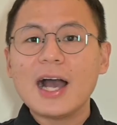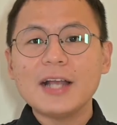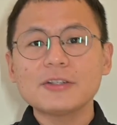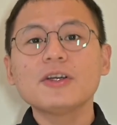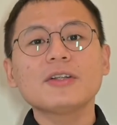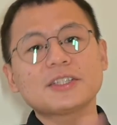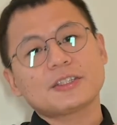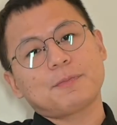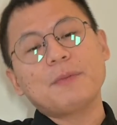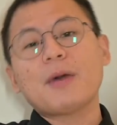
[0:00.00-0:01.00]
I don't know, like,
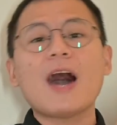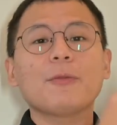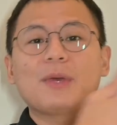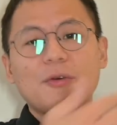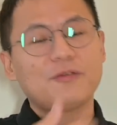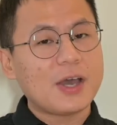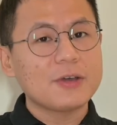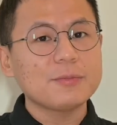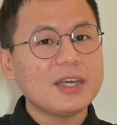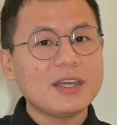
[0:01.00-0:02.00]
just people, how people
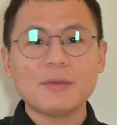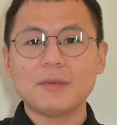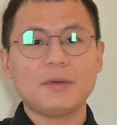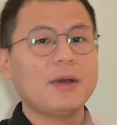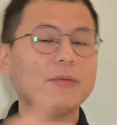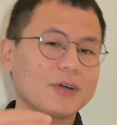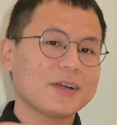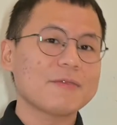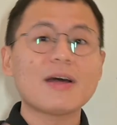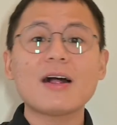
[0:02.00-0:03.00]
found me, maybe by
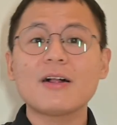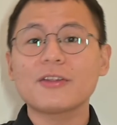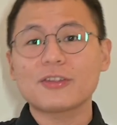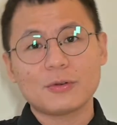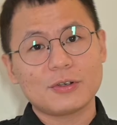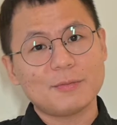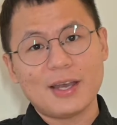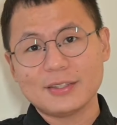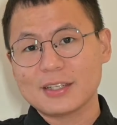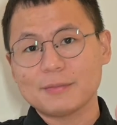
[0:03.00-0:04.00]
word of mouth or
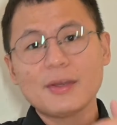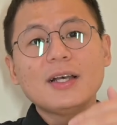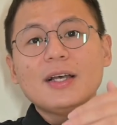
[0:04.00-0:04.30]
by some